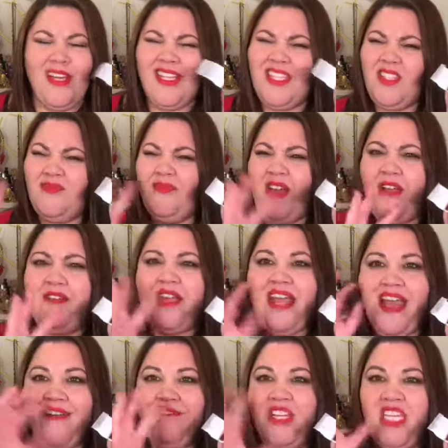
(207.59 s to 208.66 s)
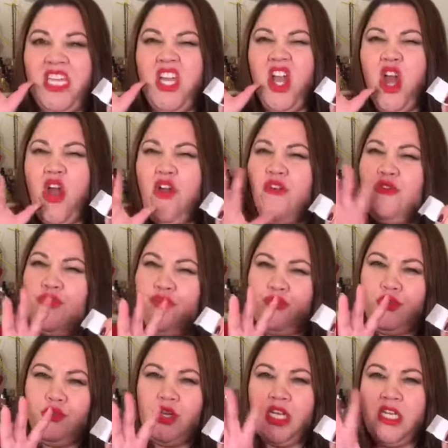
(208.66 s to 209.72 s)
it's very heavily
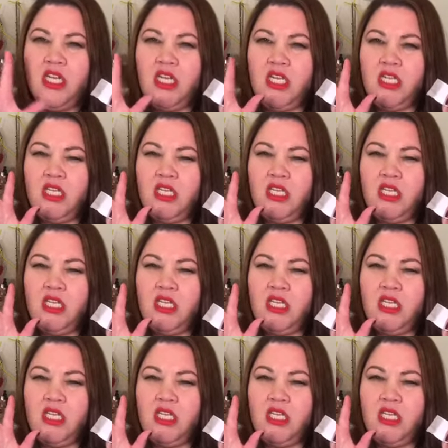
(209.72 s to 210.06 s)
fruited